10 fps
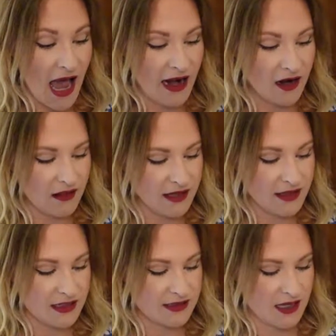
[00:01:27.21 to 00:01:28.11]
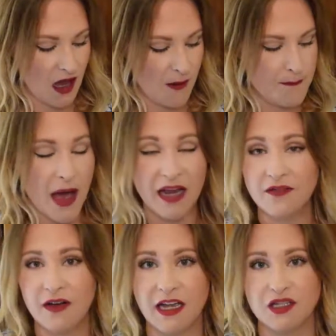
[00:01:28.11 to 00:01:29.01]
And I like that it's
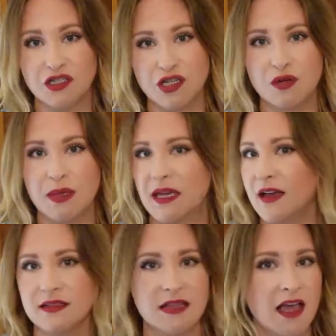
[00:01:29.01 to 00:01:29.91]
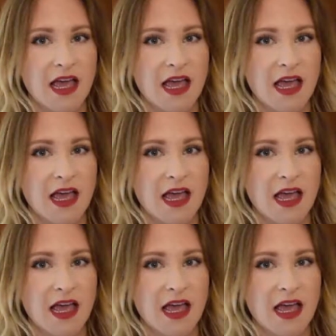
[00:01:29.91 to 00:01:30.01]
mattifying too, because